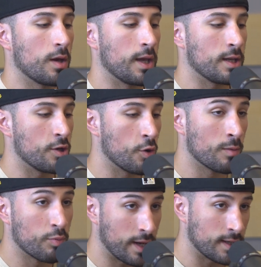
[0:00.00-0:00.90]
in
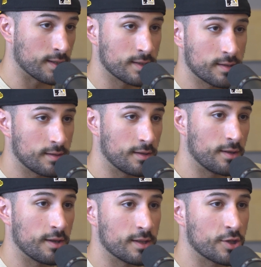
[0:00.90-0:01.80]
your brain's
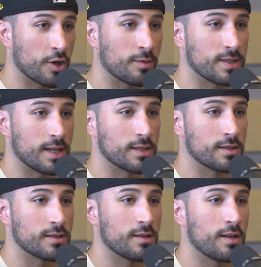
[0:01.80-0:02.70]

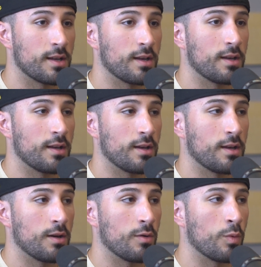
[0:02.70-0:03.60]
circumstances,
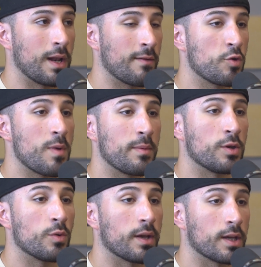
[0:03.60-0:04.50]
whatever you may be
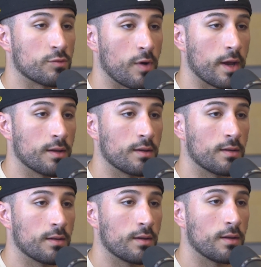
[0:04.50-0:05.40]
doing is right.
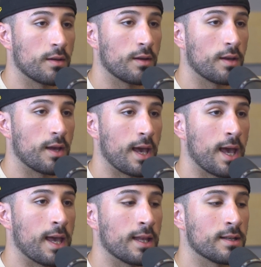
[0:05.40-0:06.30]
Mm-hmm. Mm-hmm.
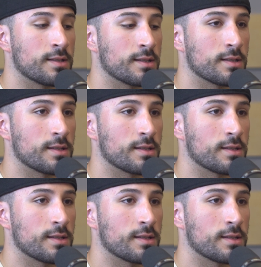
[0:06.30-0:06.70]
And